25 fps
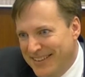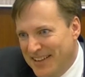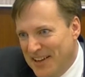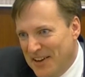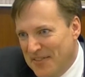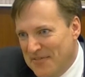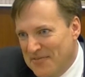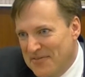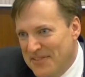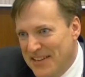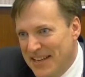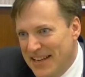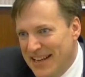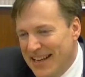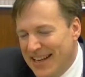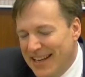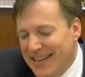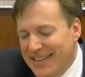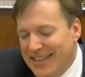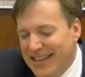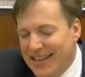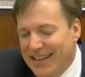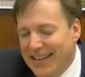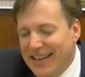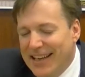Um,
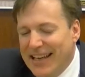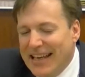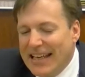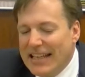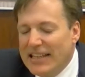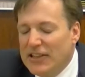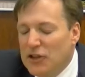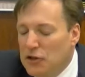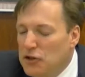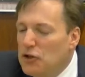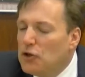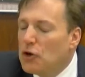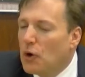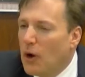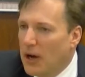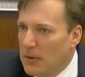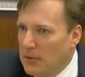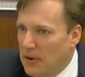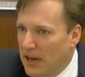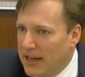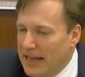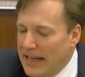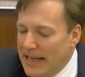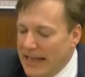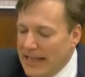the, the, you're quite
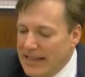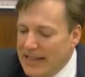right.